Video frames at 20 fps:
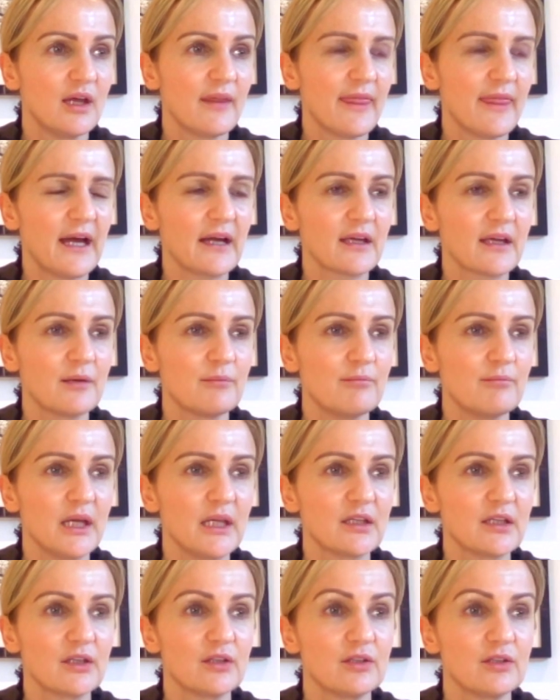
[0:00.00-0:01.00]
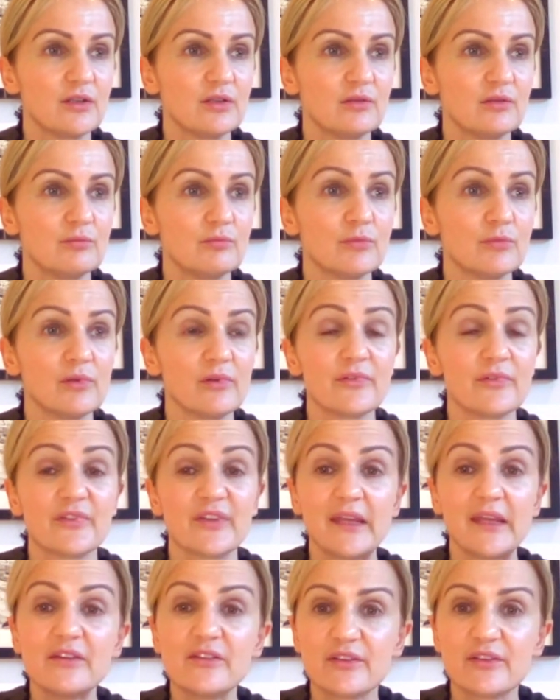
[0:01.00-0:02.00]
that can make you more
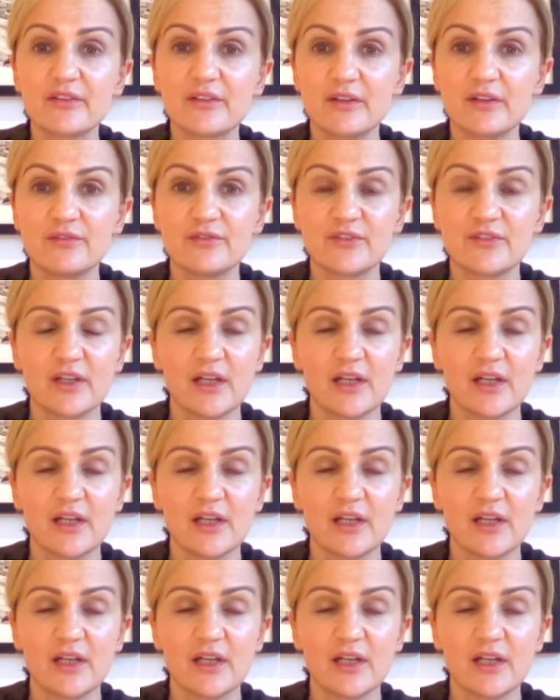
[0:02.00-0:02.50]
sensitive to